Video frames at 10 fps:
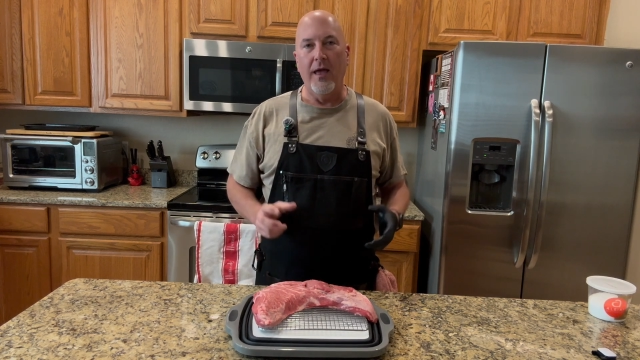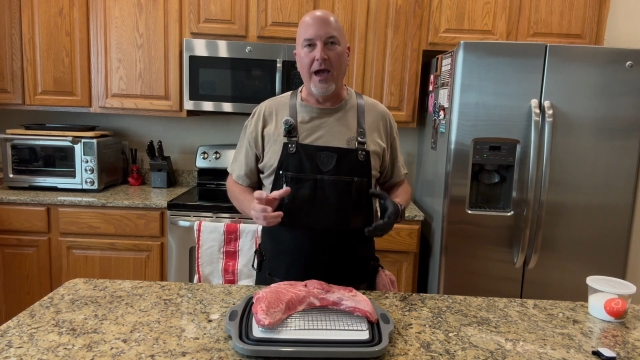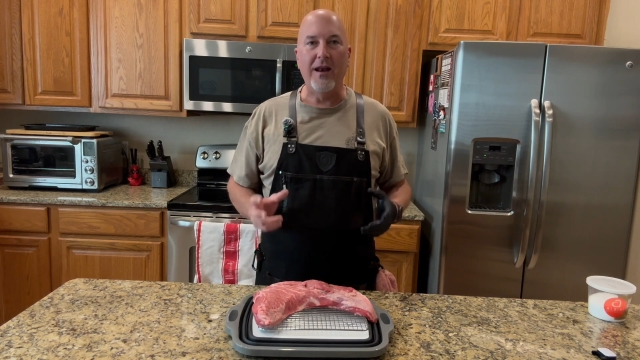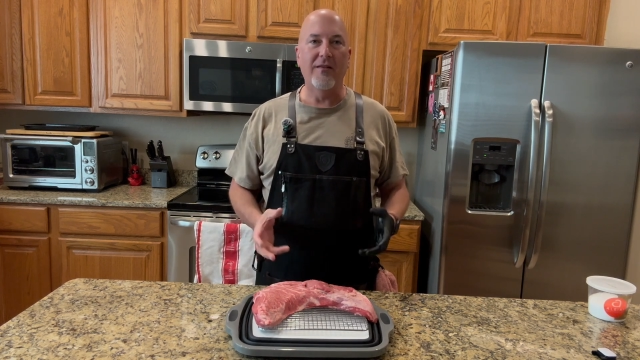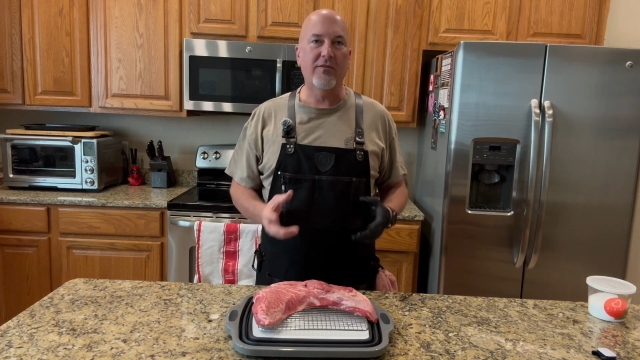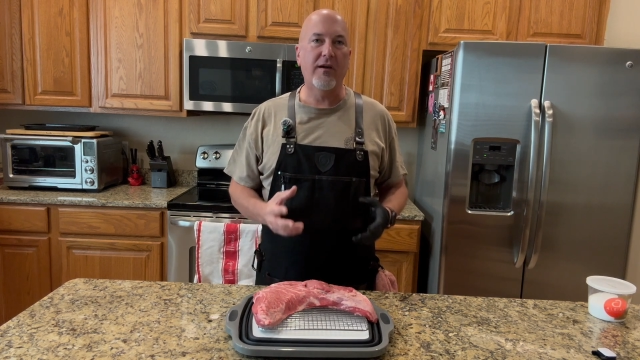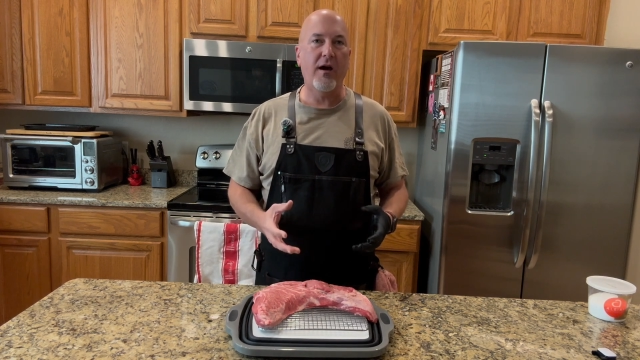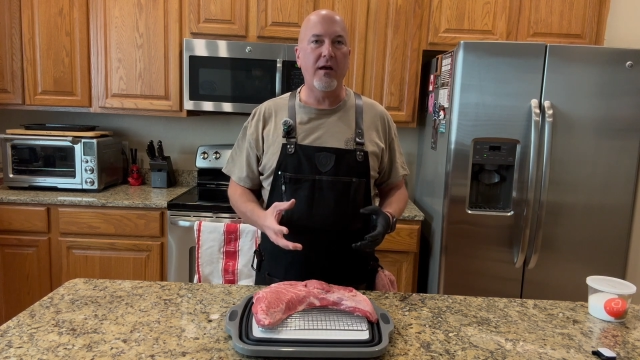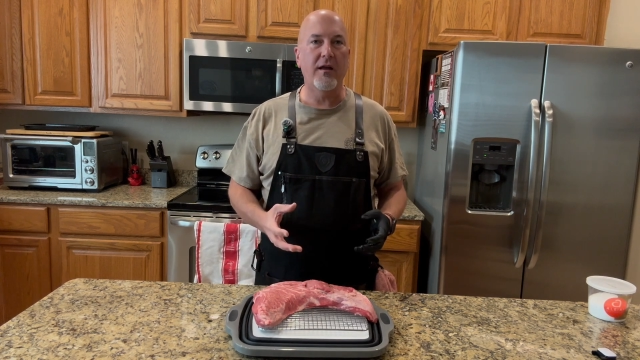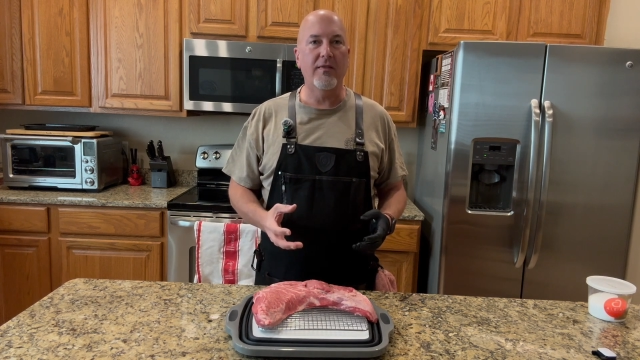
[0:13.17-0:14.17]
and it's a
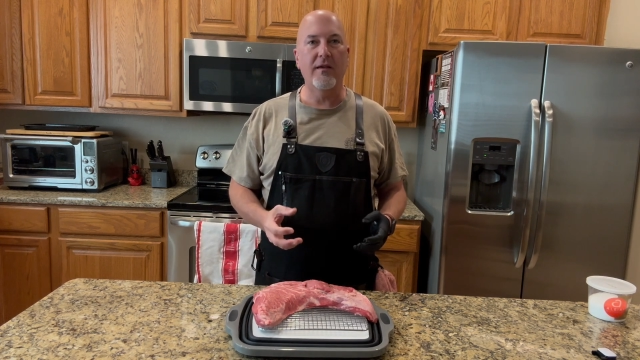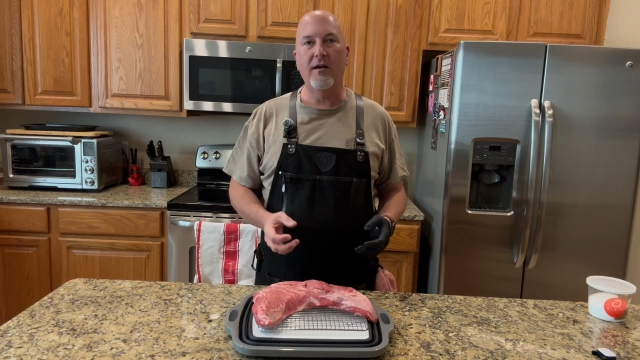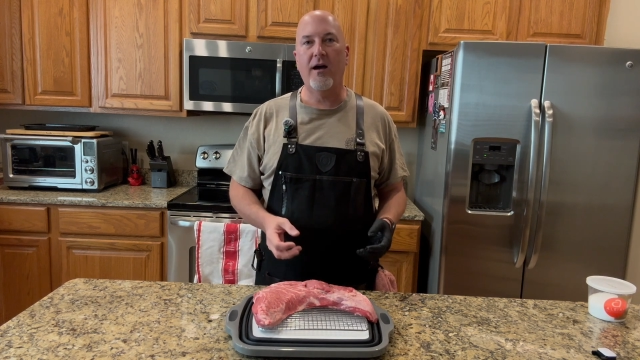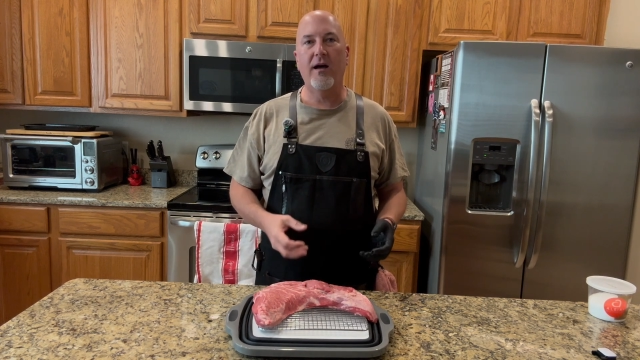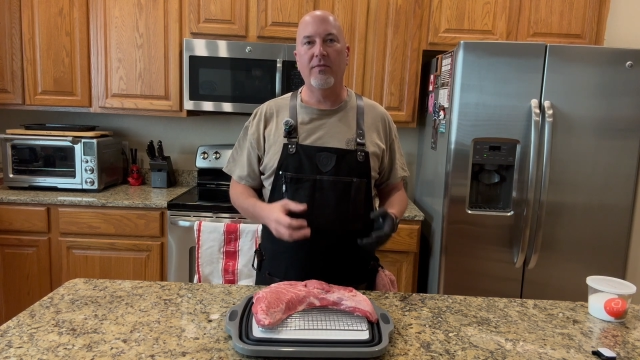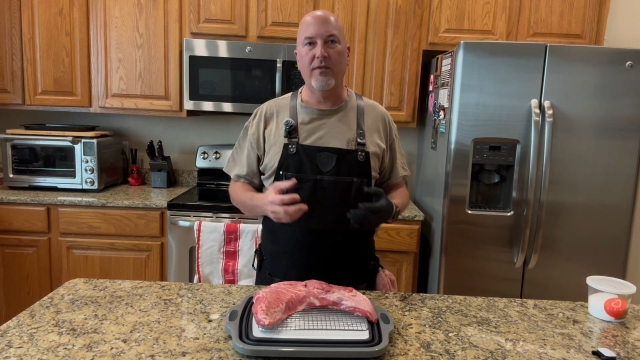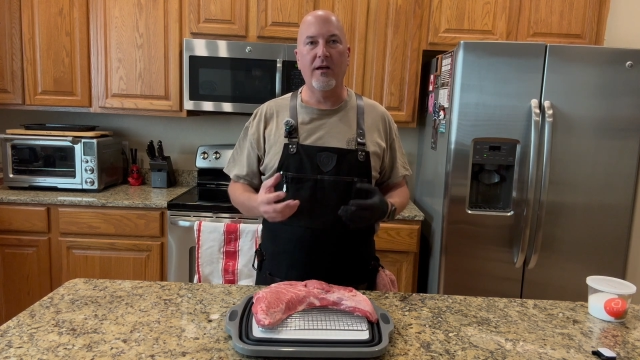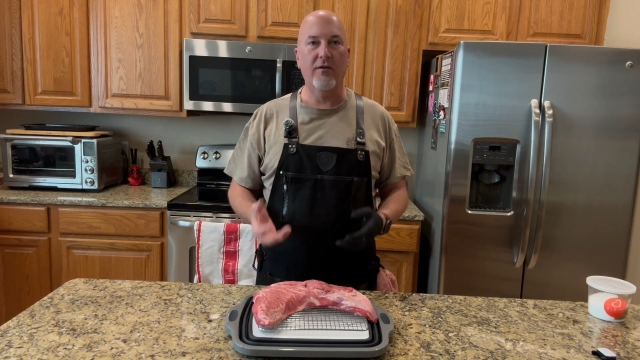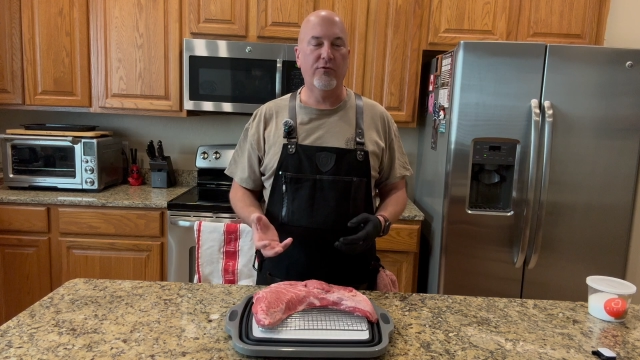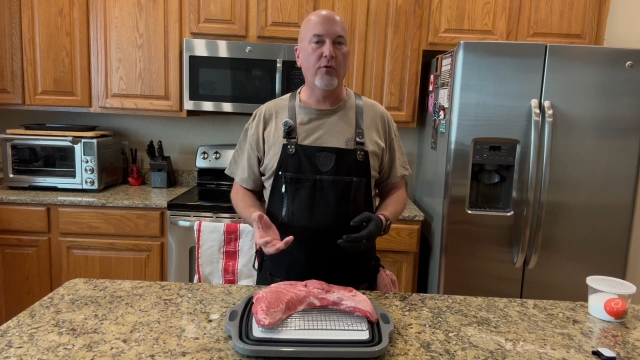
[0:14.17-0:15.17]
cut in
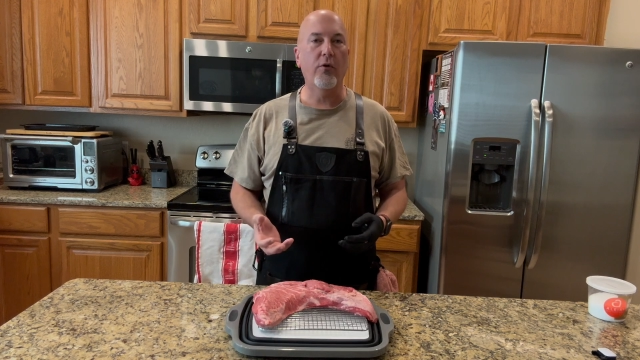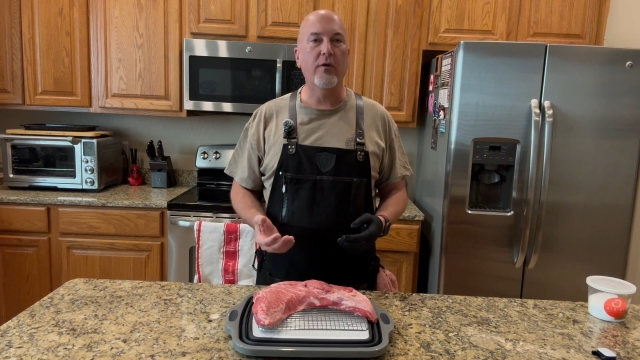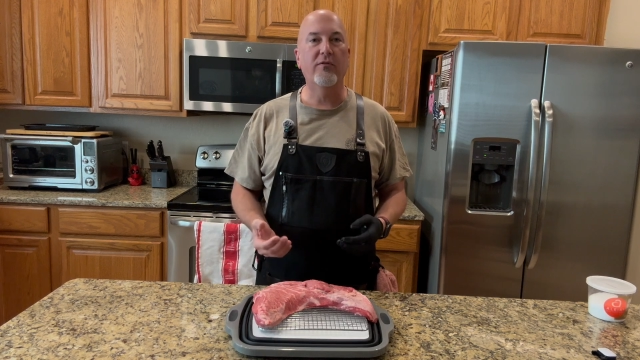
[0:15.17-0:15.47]
the sirloin